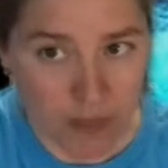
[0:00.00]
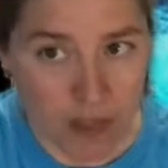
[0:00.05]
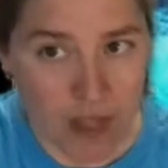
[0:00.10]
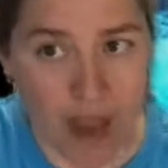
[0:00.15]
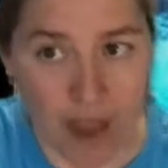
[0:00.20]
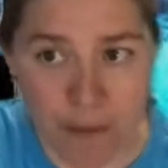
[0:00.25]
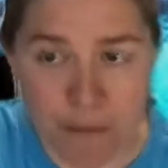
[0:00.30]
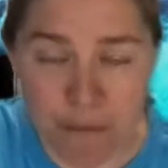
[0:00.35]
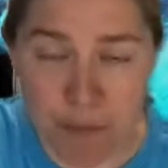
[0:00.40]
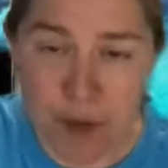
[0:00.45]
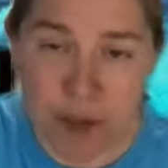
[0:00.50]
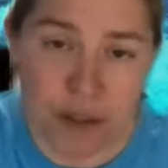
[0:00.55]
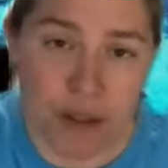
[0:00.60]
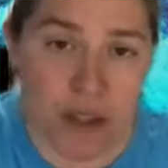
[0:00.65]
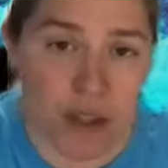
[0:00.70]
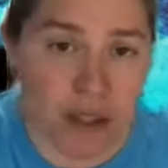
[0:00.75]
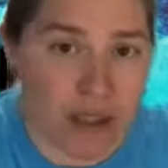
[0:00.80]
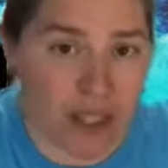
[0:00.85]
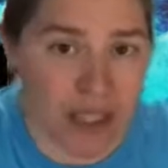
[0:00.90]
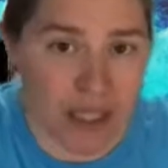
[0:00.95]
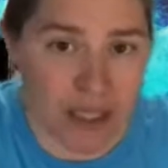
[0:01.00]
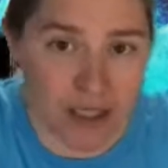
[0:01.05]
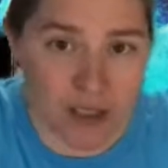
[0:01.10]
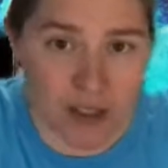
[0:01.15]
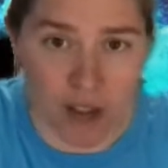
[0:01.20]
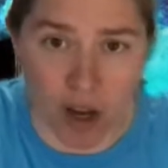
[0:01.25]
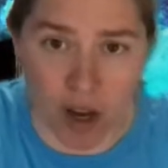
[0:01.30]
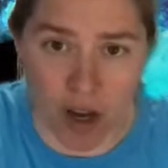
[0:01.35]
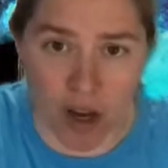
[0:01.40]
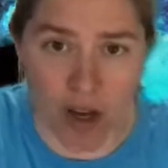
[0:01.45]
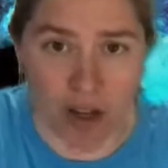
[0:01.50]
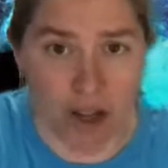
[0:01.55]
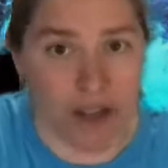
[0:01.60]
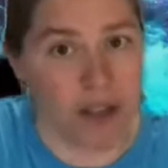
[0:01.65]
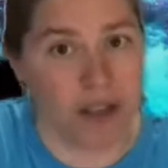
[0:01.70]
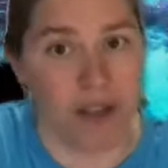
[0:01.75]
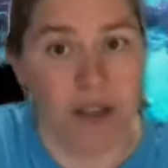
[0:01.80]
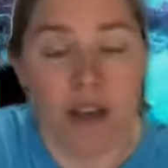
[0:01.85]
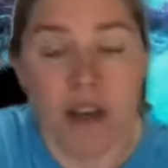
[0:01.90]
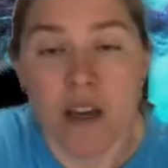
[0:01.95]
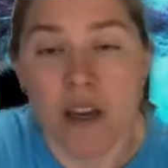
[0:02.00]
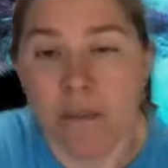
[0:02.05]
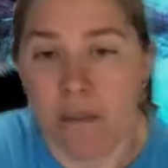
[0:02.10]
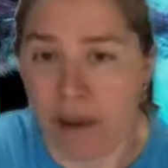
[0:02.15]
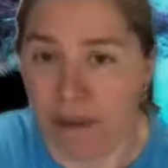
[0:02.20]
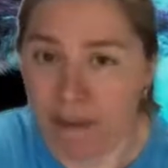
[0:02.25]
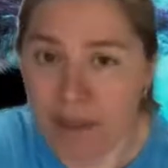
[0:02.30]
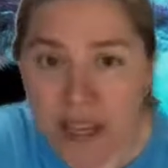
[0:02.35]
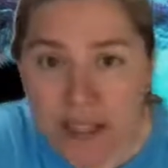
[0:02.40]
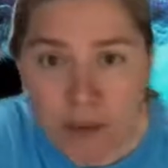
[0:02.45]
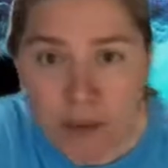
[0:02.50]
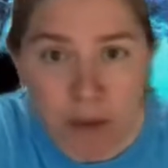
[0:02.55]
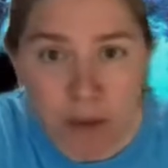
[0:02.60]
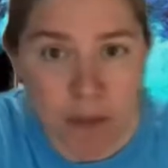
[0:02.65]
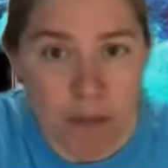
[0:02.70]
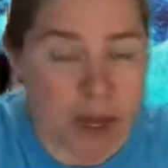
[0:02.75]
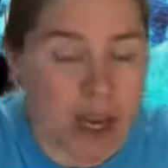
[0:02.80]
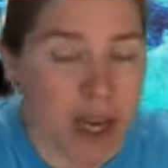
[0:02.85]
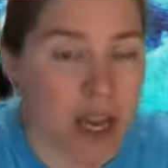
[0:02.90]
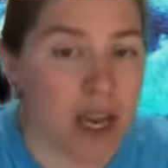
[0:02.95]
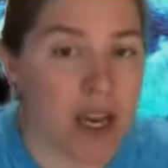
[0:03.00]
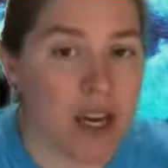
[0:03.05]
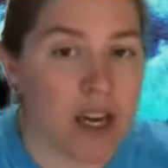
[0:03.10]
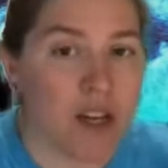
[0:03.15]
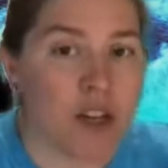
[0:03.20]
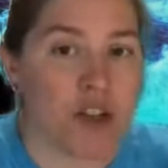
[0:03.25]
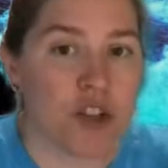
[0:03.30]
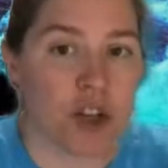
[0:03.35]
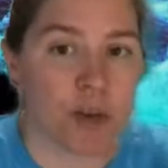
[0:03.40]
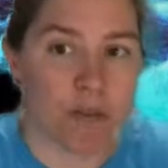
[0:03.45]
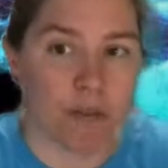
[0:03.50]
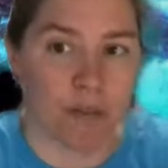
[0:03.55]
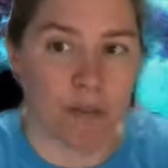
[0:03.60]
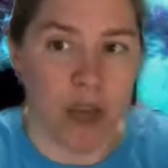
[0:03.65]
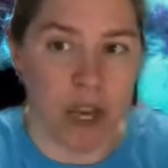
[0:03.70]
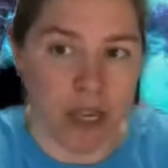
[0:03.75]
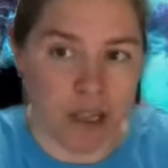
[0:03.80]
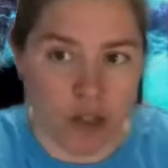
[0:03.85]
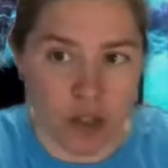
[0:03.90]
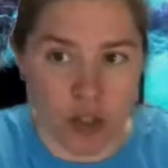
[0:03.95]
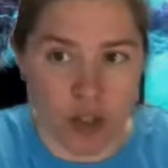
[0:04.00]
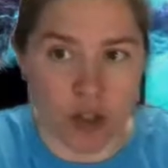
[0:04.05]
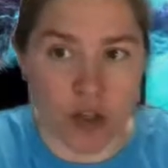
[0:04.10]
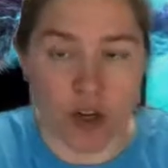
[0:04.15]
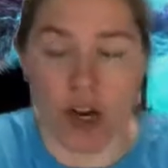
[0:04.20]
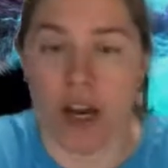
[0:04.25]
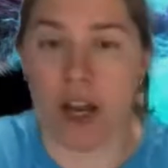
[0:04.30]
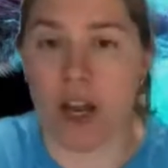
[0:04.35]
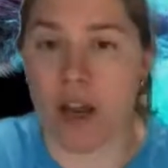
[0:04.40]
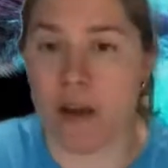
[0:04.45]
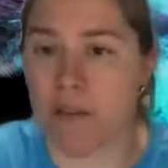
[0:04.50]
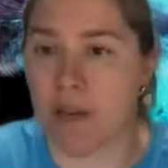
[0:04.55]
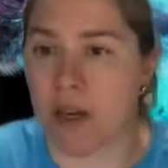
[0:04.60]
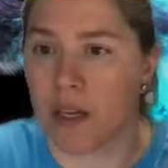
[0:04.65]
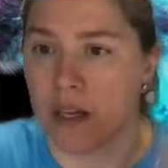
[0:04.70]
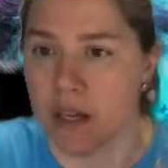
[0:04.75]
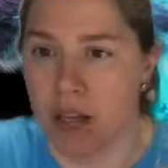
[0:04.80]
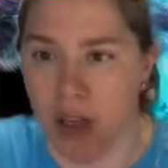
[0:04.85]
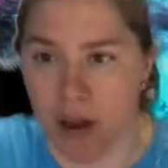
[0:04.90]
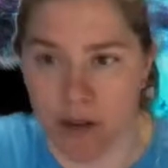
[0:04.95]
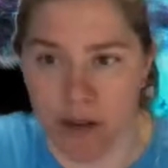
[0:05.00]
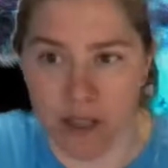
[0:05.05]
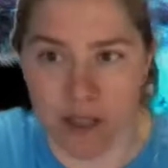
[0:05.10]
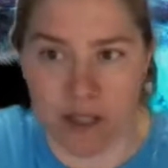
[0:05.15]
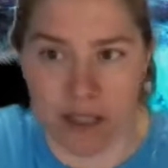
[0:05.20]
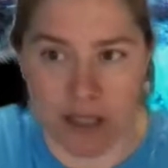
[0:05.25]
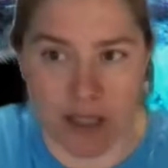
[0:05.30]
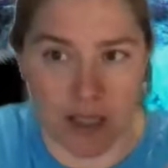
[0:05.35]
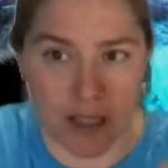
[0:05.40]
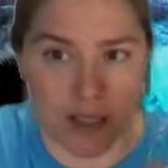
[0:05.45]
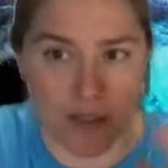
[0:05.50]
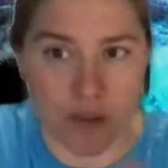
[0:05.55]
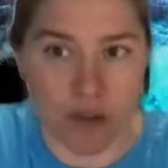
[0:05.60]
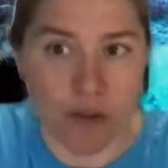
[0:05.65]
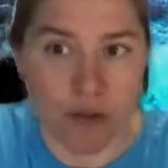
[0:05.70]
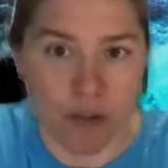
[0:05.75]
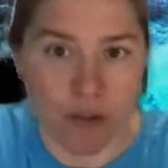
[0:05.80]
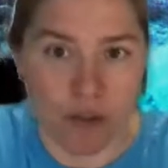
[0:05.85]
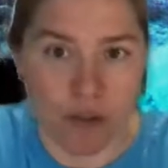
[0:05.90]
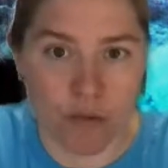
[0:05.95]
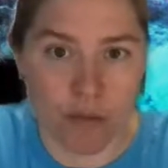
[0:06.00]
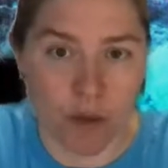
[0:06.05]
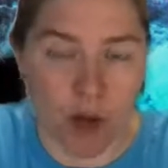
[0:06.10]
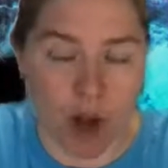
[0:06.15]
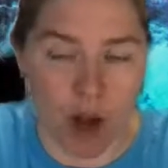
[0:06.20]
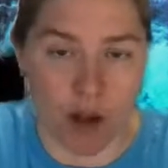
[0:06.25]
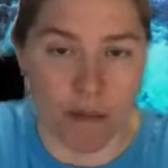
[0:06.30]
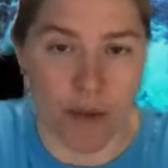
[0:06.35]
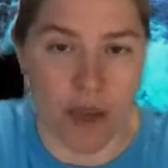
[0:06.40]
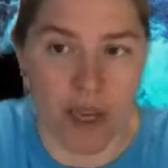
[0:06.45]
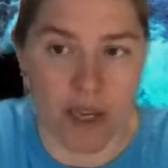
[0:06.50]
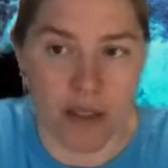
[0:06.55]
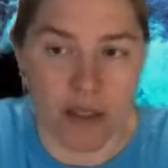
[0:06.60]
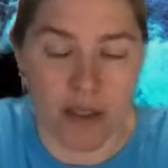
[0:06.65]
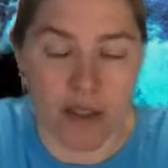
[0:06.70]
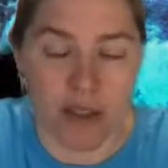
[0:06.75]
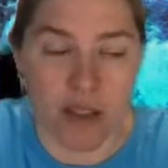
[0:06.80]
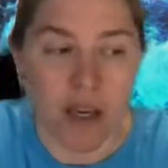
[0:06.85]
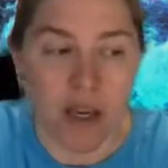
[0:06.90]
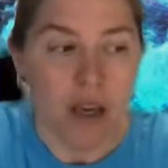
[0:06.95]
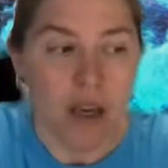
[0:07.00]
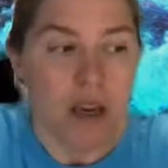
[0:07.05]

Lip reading: I've put the links on my Facebook page, Instagram. Now it's in these YouTube comments.